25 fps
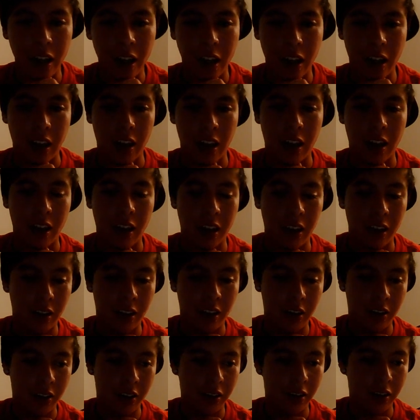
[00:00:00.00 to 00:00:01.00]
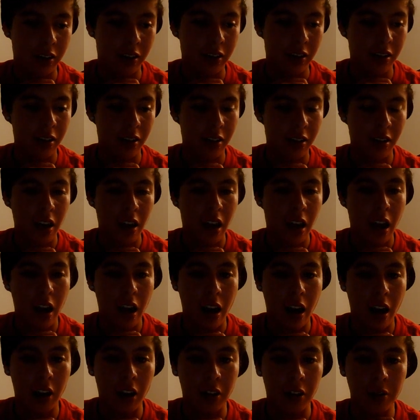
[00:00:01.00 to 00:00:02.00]
and
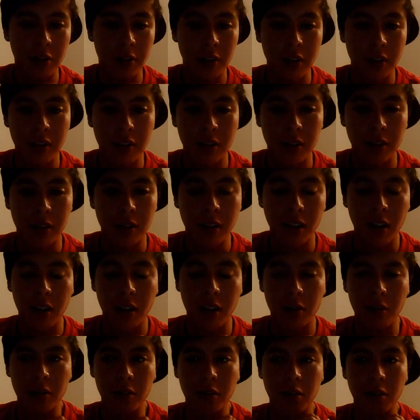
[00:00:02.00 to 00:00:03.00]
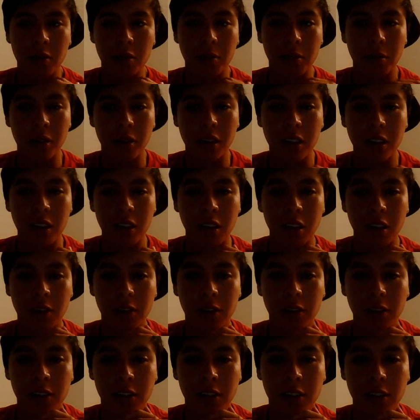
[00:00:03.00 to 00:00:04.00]
I was just really
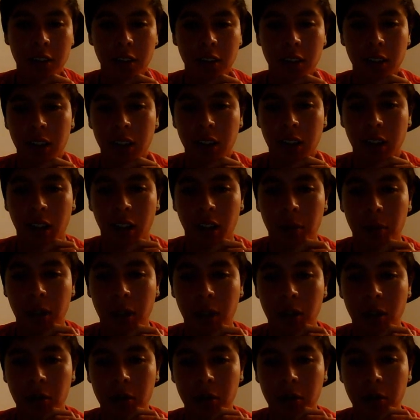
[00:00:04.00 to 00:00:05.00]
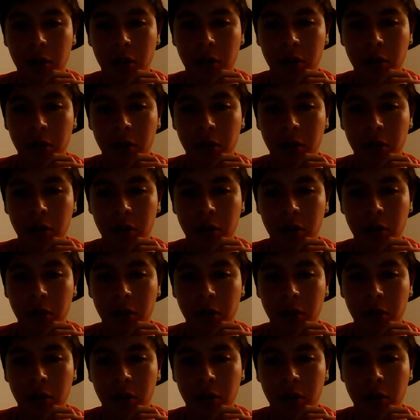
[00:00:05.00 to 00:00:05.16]
nervous to come out